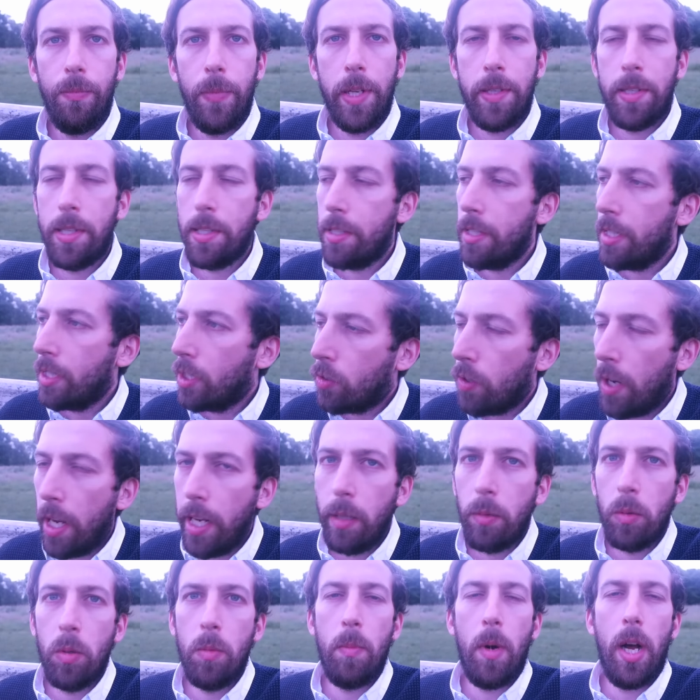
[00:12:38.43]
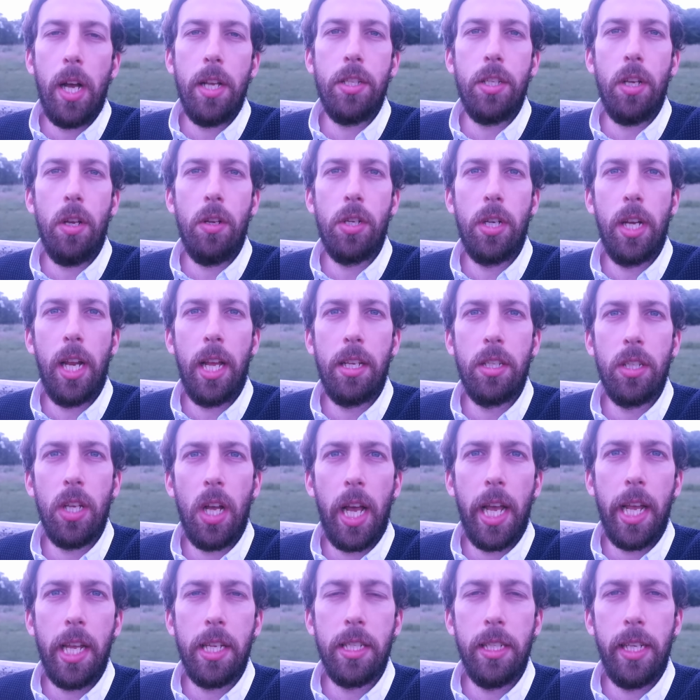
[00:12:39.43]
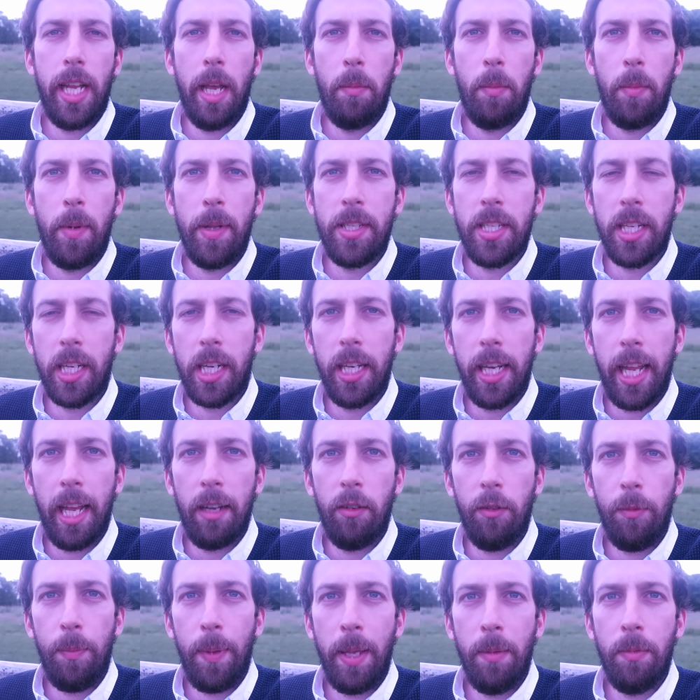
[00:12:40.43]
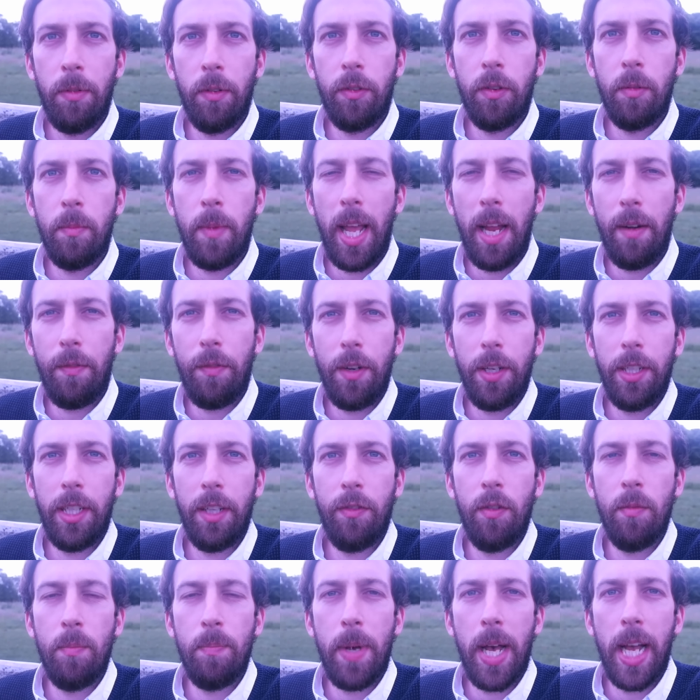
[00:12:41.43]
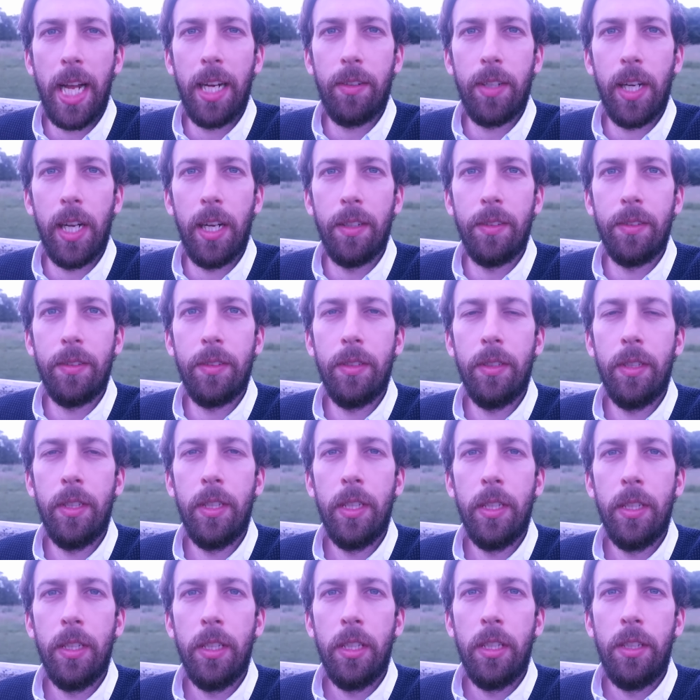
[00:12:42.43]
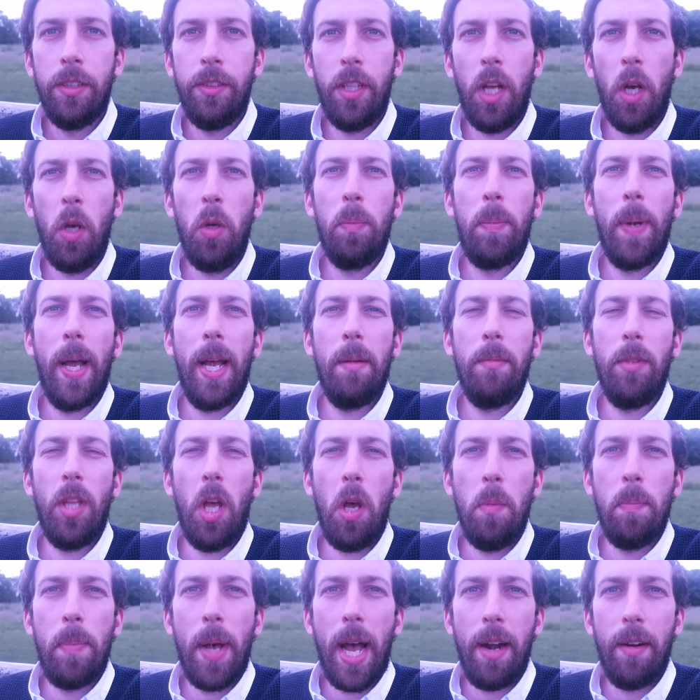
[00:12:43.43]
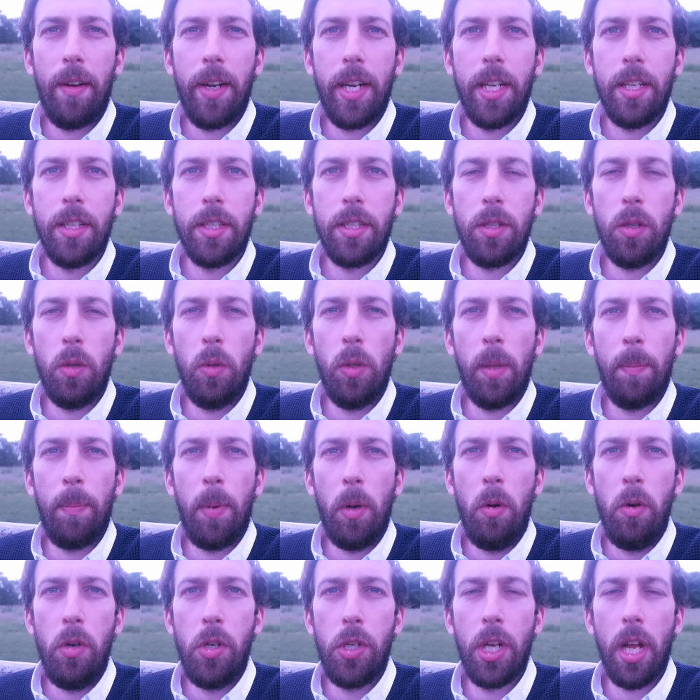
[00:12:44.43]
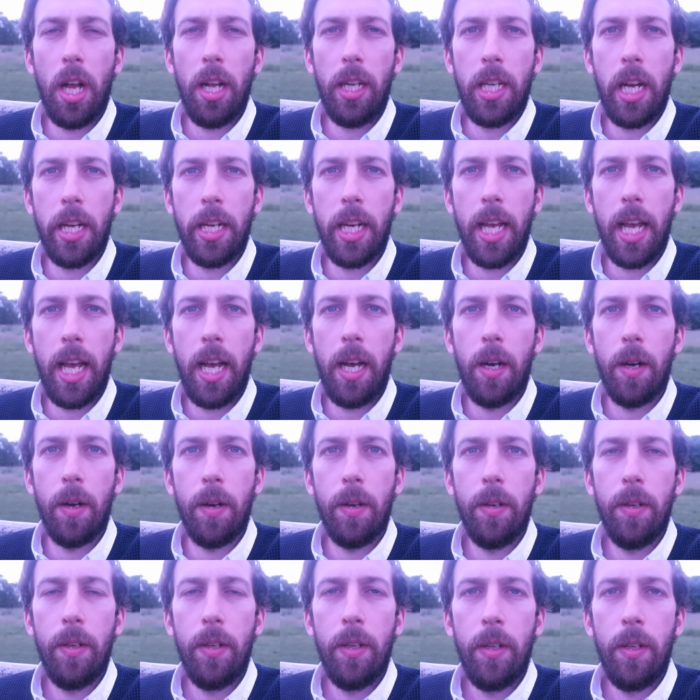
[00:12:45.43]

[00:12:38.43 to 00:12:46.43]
This is incredible. My social anxiety has enabled me to connect with people from every different background. No, ba no barriers, all the bullshit, I cut it out.